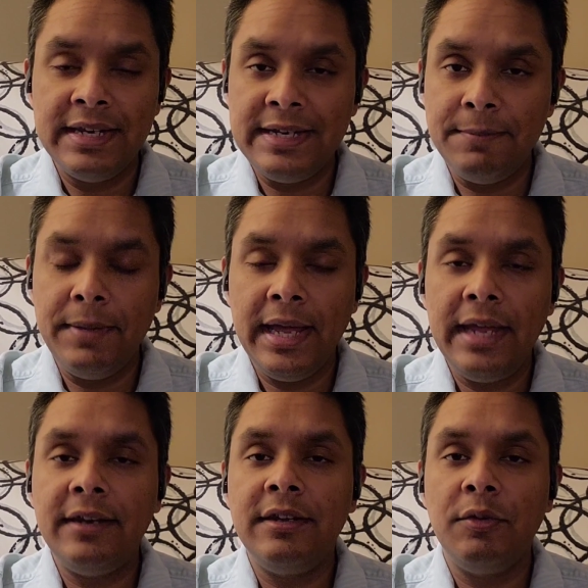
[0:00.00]

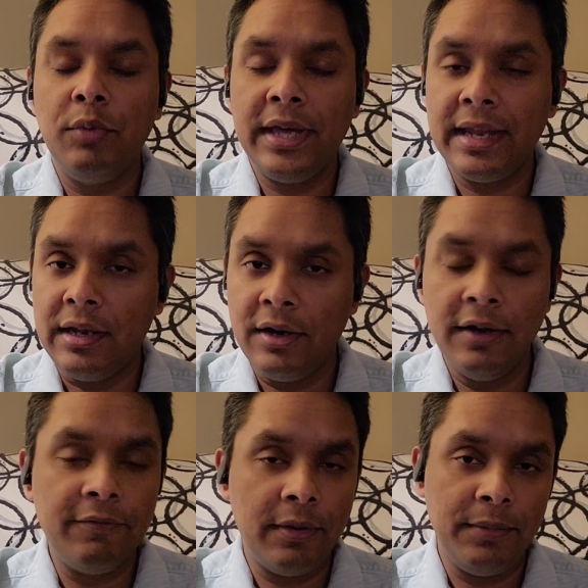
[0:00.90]
debate, we can
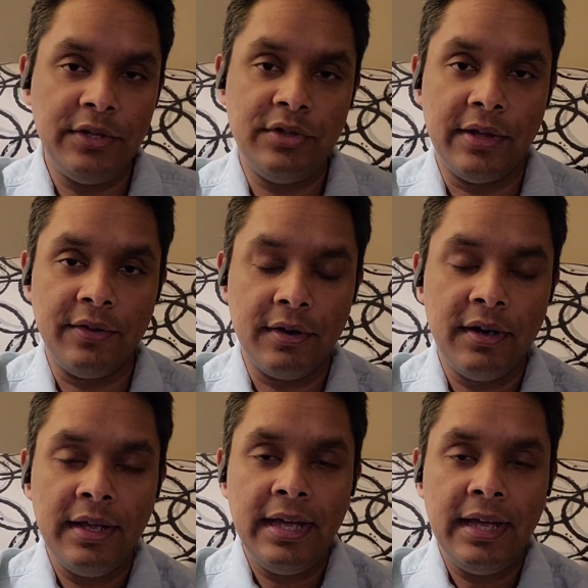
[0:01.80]
learn from each other.